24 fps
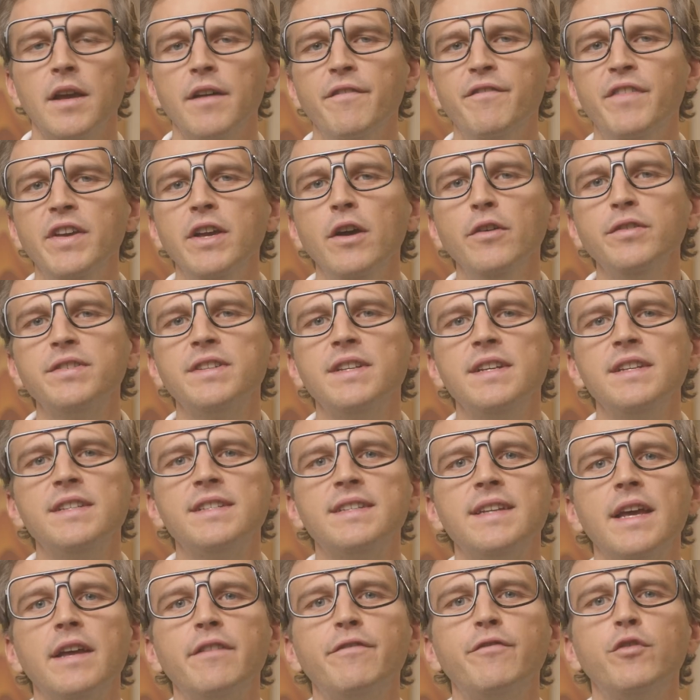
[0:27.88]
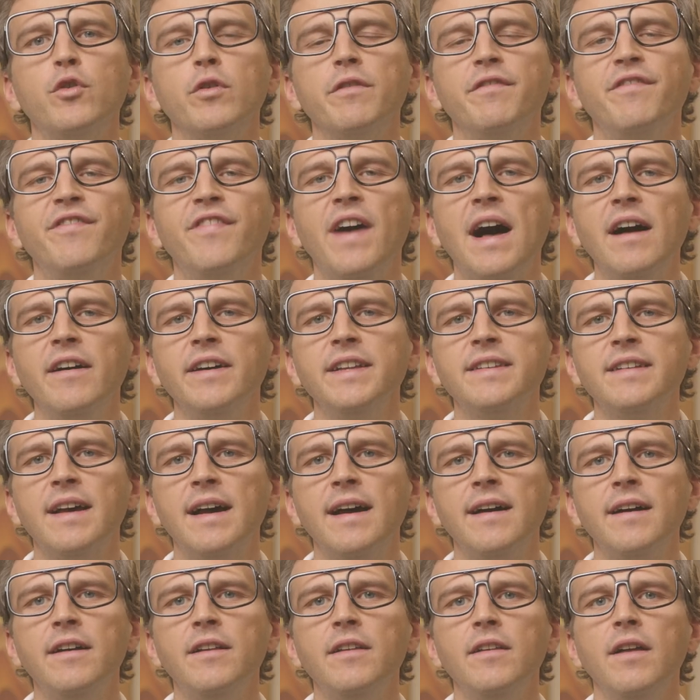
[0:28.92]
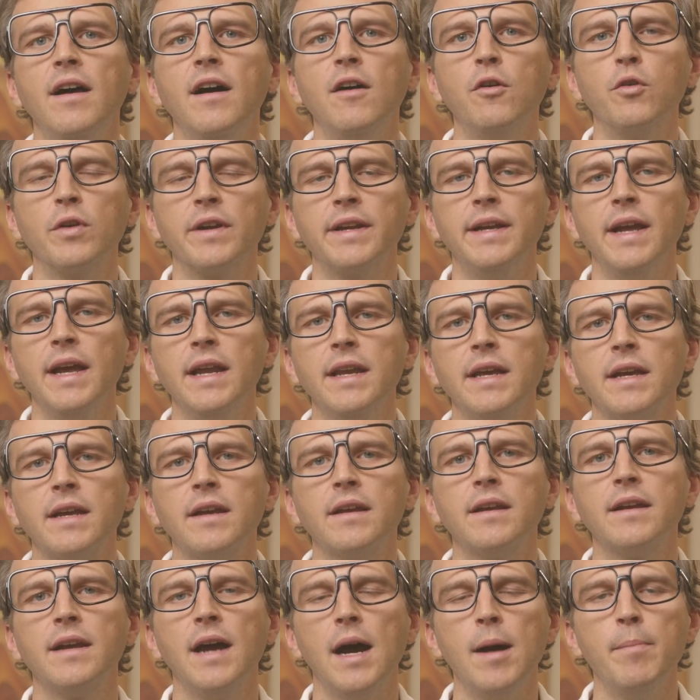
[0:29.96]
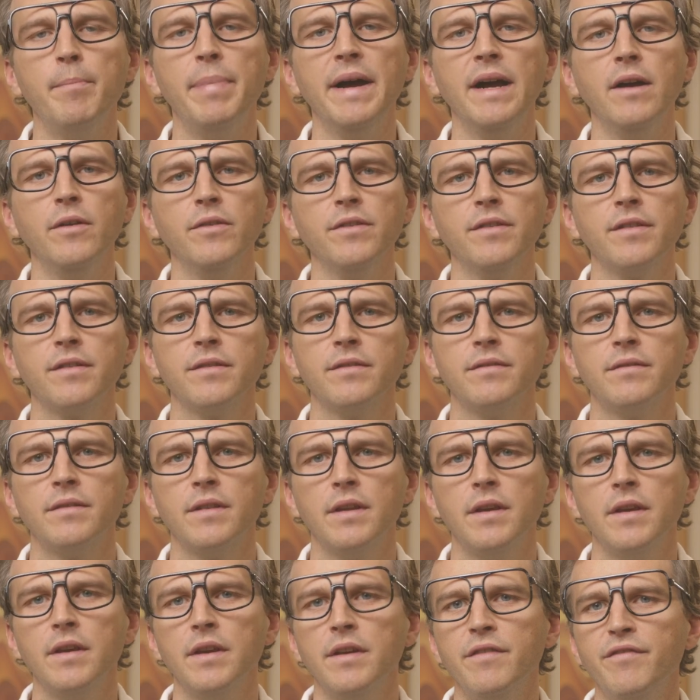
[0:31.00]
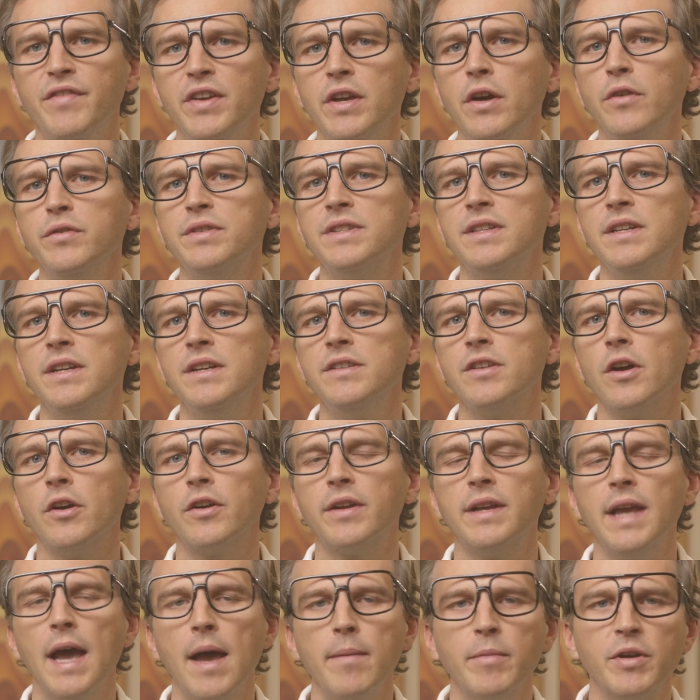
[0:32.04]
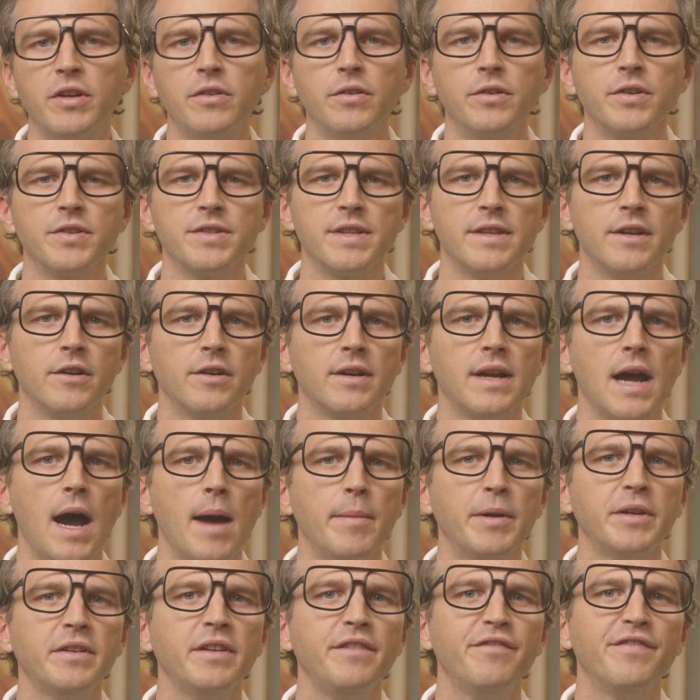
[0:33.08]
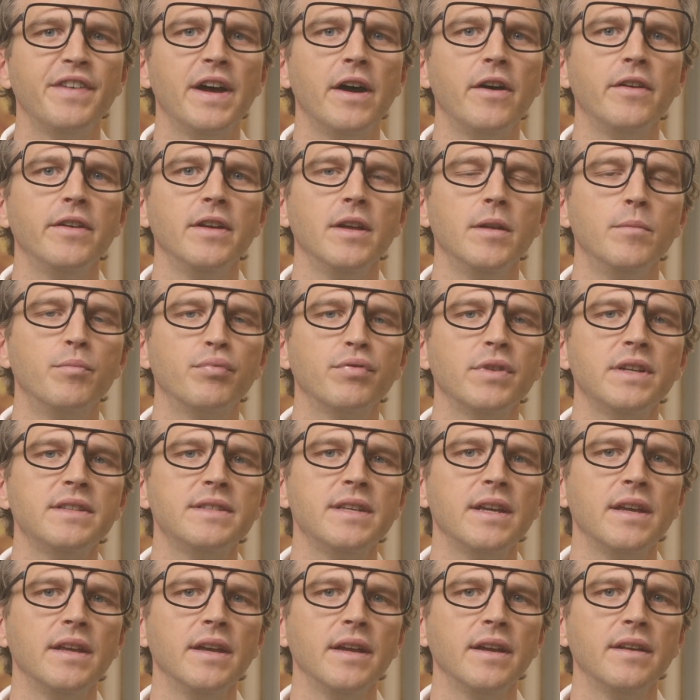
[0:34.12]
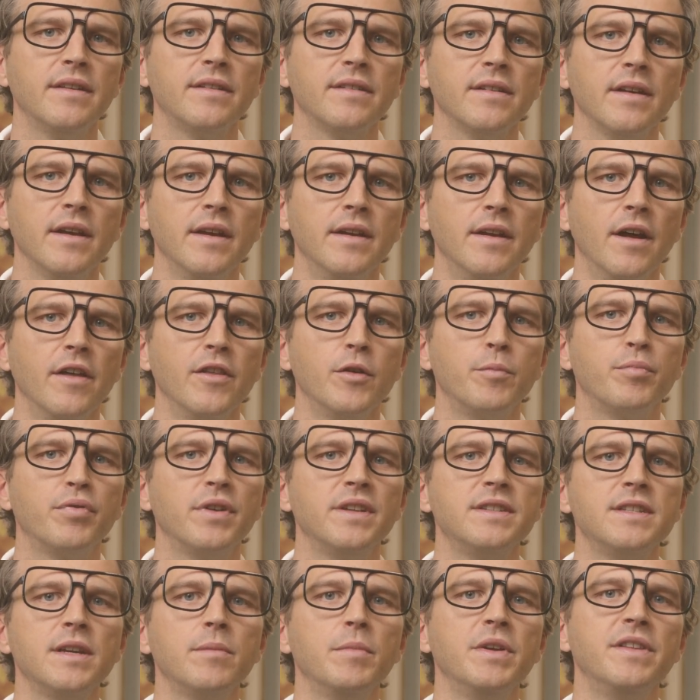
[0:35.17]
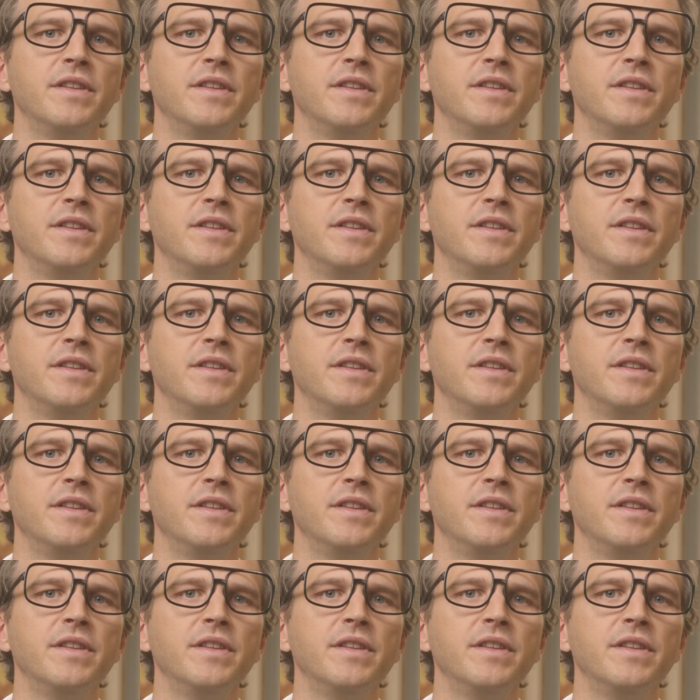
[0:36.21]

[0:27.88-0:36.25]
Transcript: VOCs stand for volatile organic compounds. VOCs are chemicals that are commonly found in printing inks and other printing